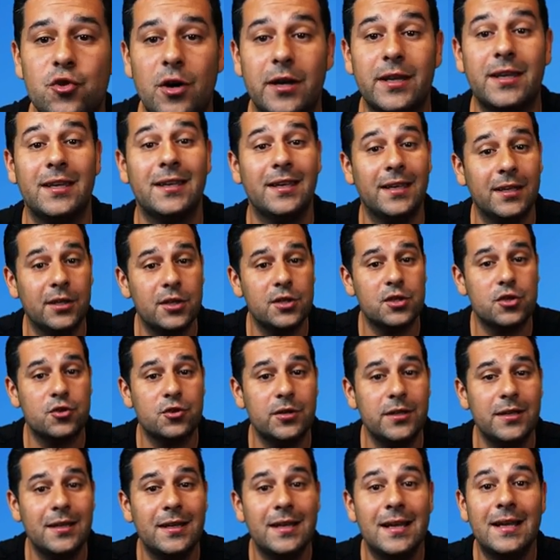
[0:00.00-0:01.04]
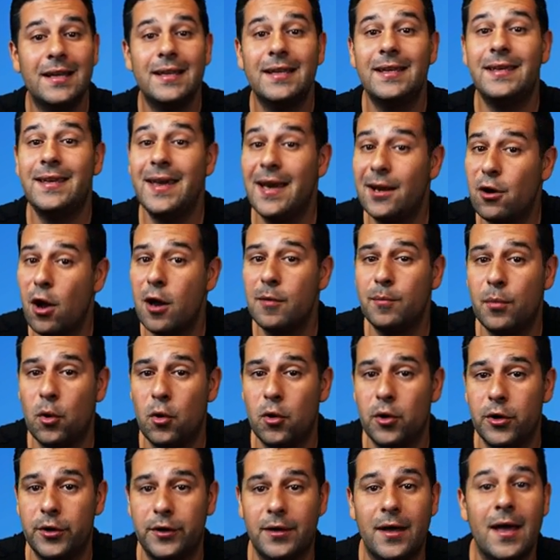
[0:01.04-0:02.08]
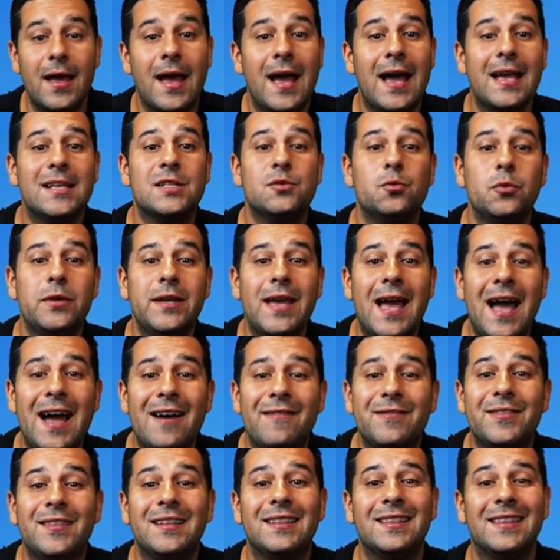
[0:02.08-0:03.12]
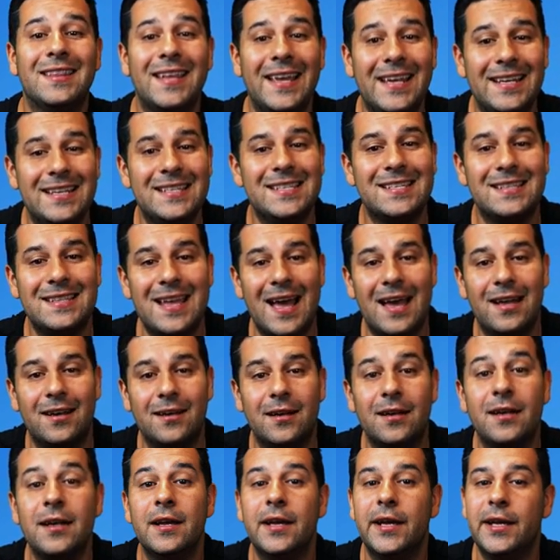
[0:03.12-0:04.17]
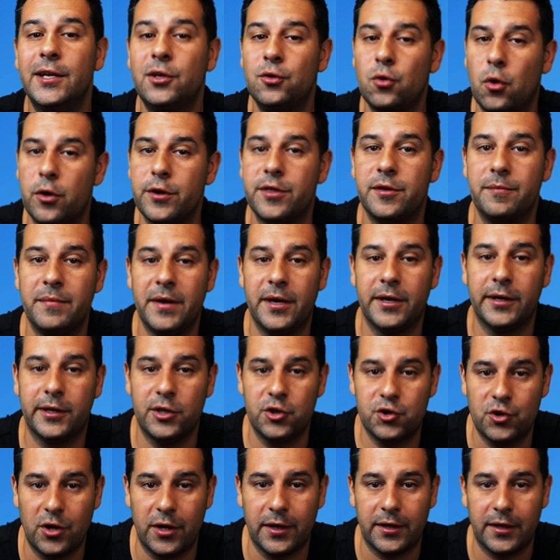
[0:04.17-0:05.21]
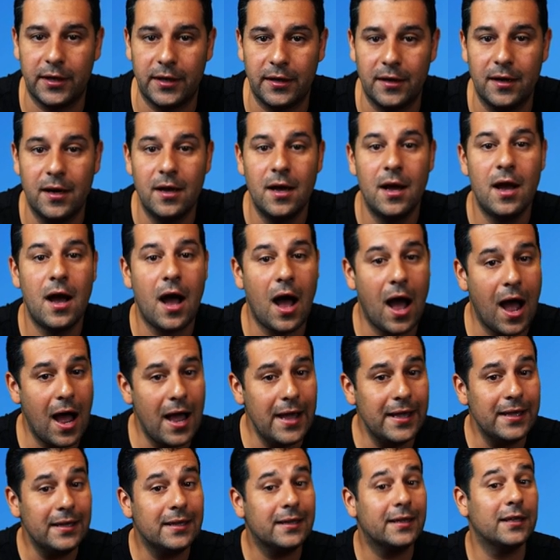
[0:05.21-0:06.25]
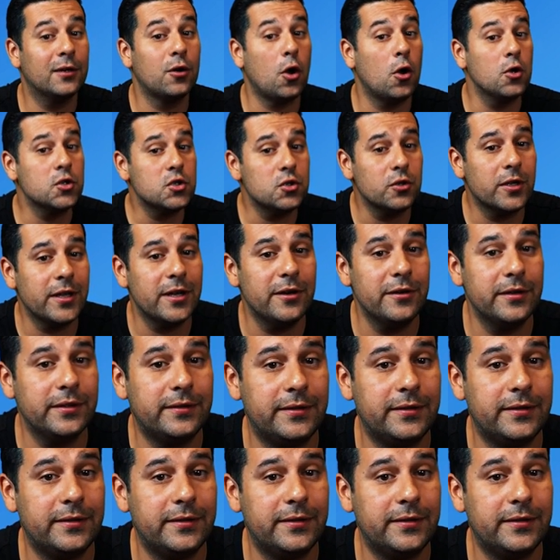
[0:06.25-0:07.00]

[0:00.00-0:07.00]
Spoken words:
you're a subscriber to this channel and hit that bell notification so you can keep up to date on the latest information on North American